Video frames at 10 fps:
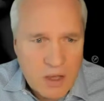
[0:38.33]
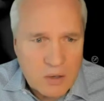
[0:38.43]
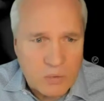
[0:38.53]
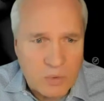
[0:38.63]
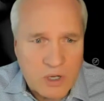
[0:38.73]

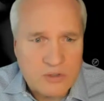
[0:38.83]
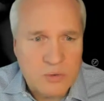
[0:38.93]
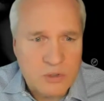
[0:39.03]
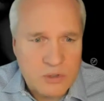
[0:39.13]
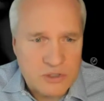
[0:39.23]
We
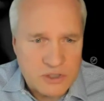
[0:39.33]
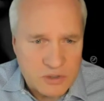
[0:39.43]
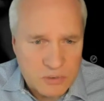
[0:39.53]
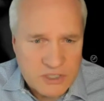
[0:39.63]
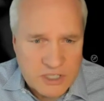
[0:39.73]
also encourage you
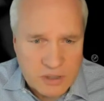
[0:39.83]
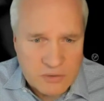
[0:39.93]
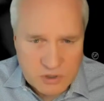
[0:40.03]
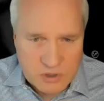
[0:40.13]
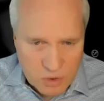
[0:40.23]
to reach
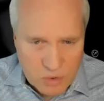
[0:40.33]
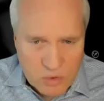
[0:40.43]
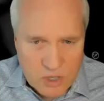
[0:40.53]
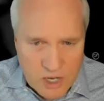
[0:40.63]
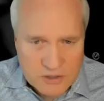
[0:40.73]
out to your
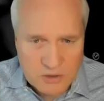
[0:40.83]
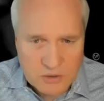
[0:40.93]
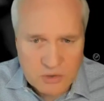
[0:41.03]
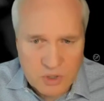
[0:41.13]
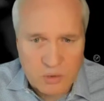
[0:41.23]
local
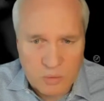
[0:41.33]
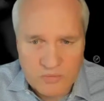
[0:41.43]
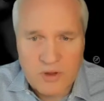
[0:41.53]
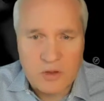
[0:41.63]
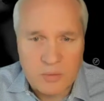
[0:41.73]
OsteoStrong with
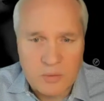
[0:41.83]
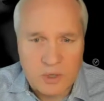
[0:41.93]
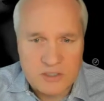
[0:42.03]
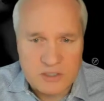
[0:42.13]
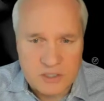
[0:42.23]
follow-up
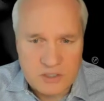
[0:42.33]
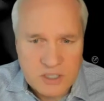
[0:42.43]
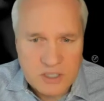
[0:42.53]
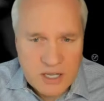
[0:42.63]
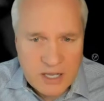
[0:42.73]

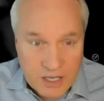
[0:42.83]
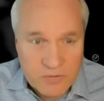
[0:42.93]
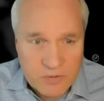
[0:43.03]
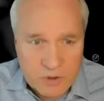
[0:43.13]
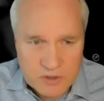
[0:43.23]
questions
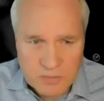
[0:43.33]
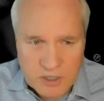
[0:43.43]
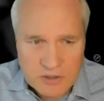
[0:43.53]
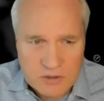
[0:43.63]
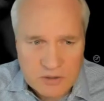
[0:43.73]
and for a
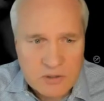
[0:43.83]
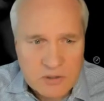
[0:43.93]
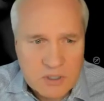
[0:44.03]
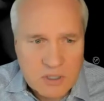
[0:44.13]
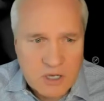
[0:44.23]
special
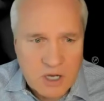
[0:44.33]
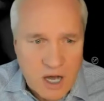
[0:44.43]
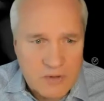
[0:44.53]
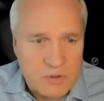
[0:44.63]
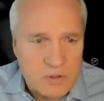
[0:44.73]

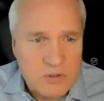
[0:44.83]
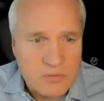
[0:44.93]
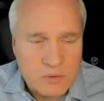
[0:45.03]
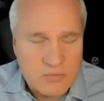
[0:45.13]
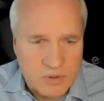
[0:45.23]
offer
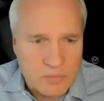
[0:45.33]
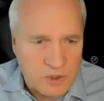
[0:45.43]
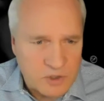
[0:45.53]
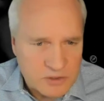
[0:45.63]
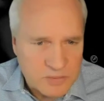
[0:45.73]
from
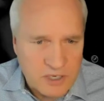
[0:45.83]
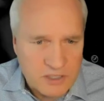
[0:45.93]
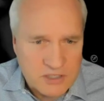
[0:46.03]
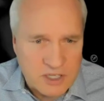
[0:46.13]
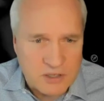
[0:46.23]

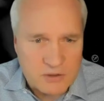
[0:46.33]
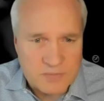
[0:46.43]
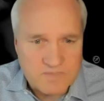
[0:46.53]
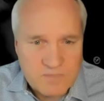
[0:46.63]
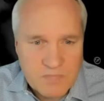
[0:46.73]
participating
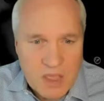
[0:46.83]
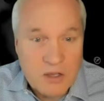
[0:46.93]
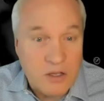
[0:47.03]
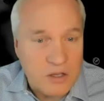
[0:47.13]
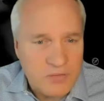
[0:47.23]
centers.
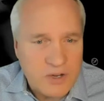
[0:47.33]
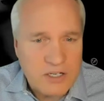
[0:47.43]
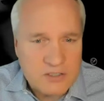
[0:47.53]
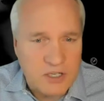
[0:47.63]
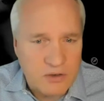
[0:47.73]
You can find
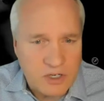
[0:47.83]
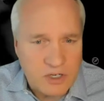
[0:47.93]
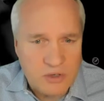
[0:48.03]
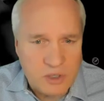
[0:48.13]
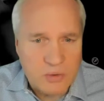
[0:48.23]
a center
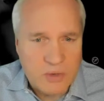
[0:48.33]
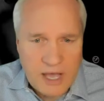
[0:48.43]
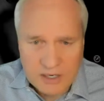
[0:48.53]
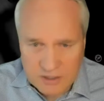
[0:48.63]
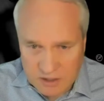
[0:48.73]
near you
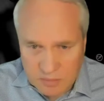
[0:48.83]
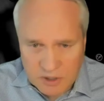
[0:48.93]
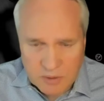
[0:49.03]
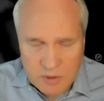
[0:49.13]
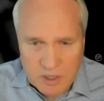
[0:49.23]
at
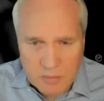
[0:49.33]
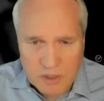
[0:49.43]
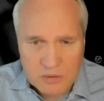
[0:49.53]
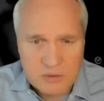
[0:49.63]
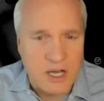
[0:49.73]

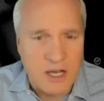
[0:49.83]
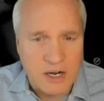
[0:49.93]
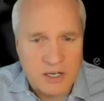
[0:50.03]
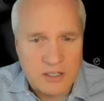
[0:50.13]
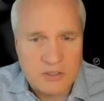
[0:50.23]

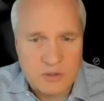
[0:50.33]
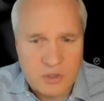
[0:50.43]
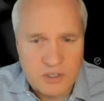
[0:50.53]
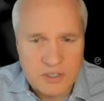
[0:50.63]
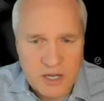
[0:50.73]

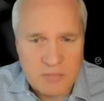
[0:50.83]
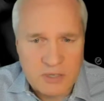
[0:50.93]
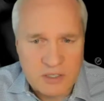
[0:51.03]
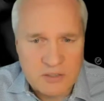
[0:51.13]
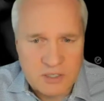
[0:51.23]

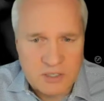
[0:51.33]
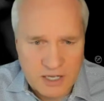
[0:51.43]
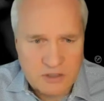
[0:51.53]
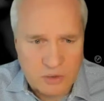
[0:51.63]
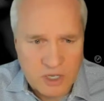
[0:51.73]
www.osteostrong.me
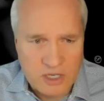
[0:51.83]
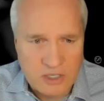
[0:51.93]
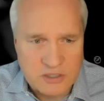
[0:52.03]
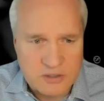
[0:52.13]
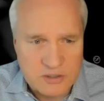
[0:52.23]
slash
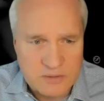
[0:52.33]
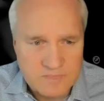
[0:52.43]
locations.